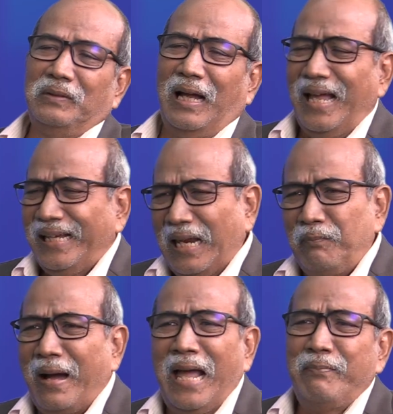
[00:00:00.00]
I can
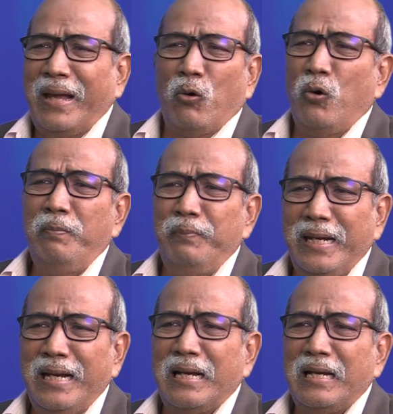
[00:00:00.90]
buy my own
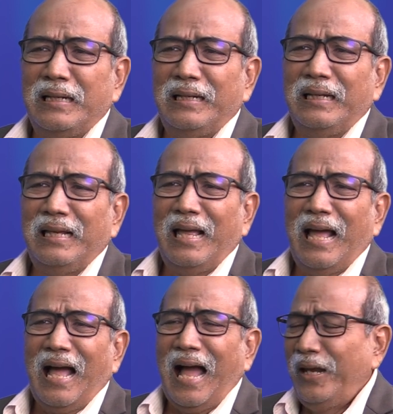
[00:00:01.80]
beer.
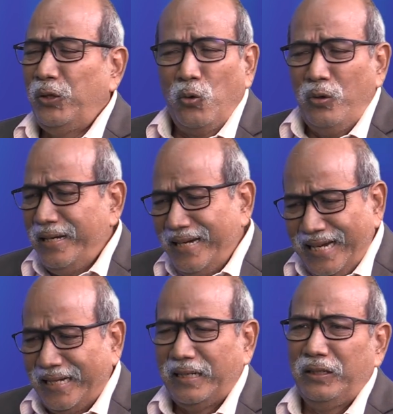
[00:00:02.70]
I don't
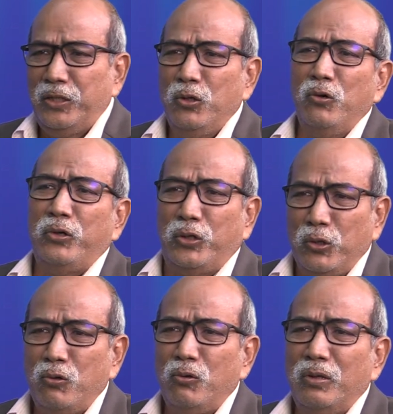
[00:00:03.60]
need you to